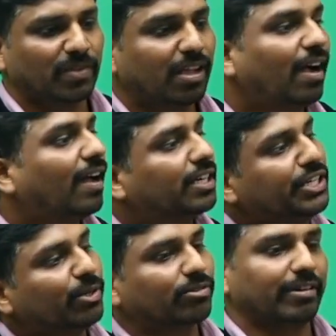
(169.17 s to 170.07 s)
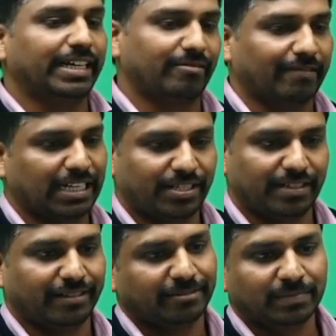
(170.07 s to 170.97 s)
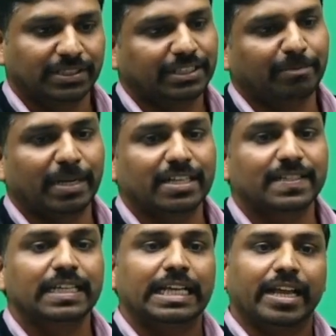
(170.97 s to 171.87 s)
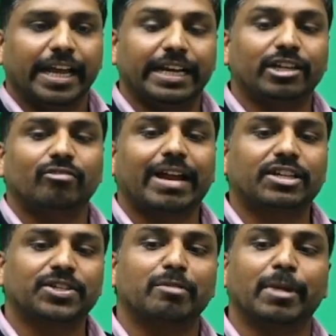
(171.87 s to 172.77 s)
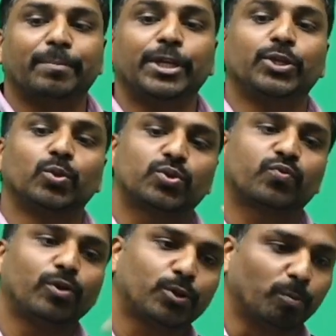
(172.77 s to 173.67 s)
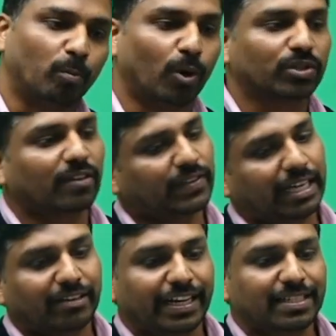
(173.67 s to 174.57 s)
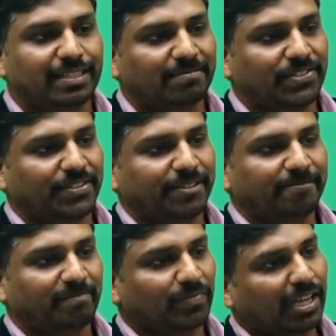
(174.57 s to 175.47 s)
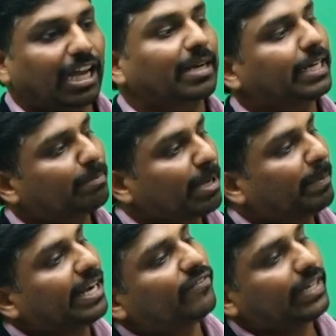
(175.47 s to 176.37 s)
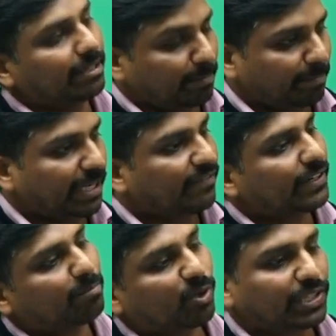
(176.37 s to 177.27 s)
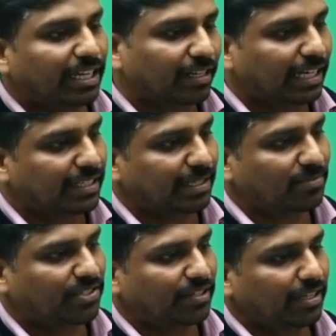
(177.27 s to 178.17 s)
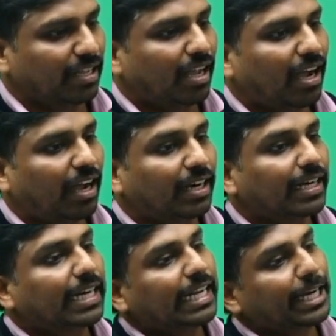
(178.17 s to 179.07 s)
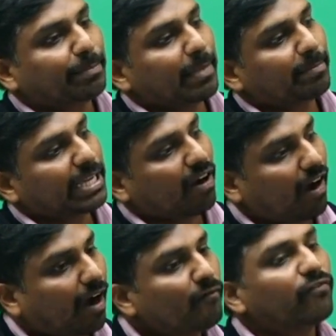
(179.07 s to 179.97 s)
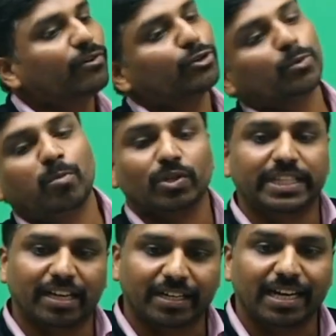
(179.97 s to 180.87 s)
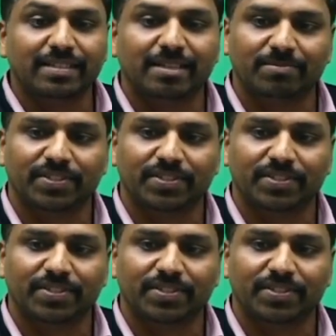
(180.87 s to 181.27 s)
or neutral interaction. That means an interaction may be useful to both of the organisms, or it may benefit both the organisms, or it may be harmful to both the organisms.